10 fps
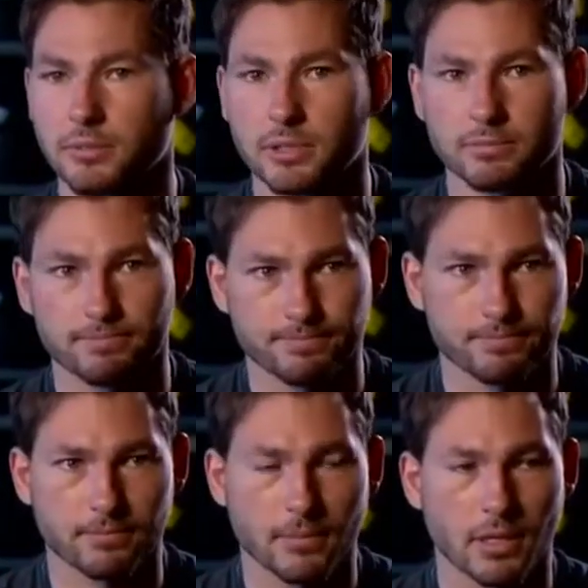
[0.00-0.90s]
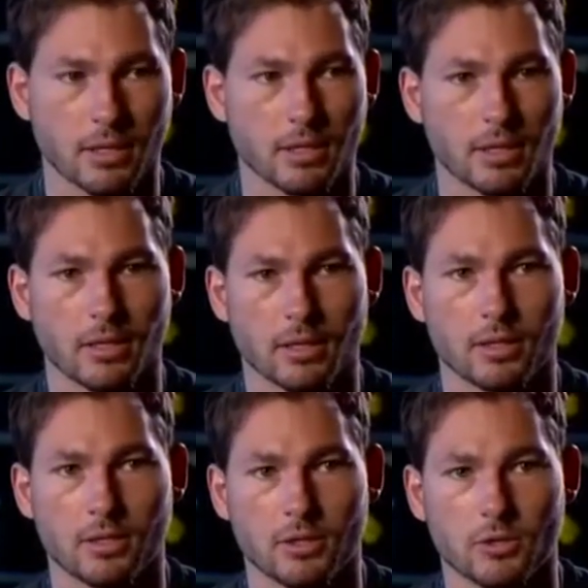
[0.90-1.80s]
I mean,
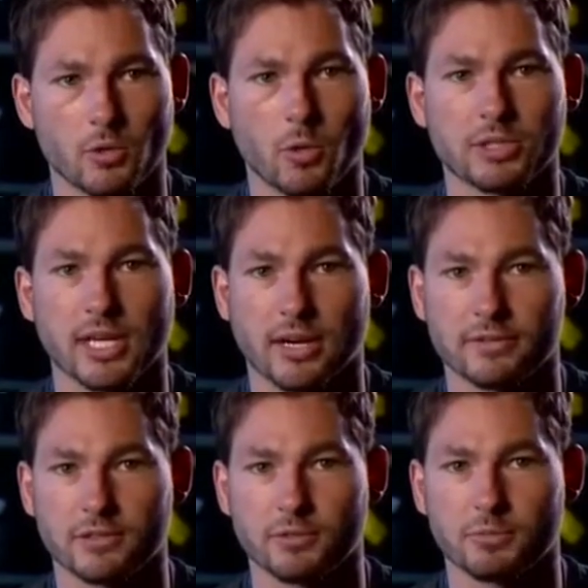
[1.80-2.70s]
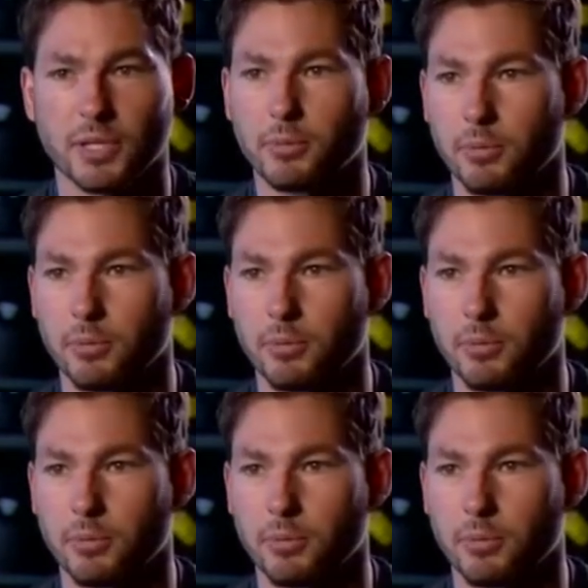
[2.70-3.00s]
you always have to be